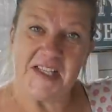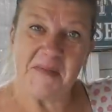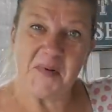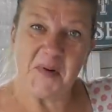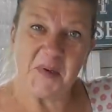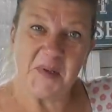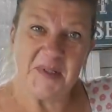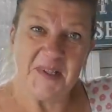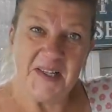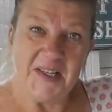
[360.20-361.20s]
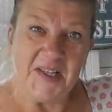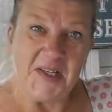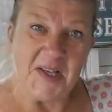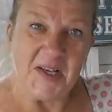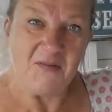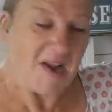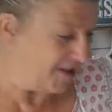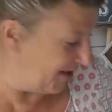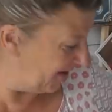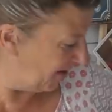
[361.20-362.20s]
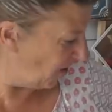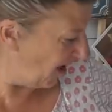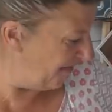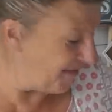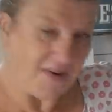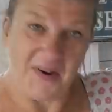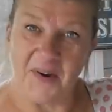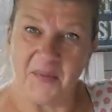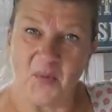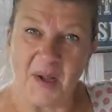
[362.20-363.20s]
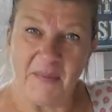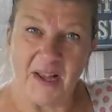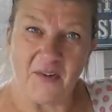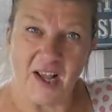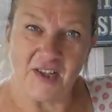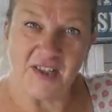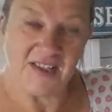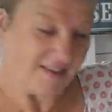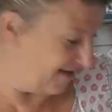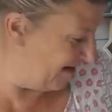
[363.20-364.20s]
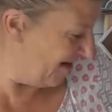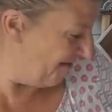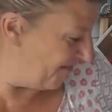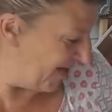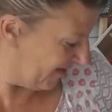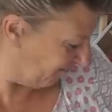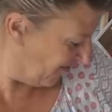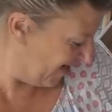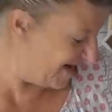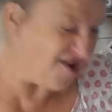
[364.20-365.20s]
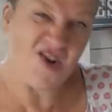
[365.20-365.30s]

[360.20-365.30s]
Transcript: simple red stripe on white background, but it's really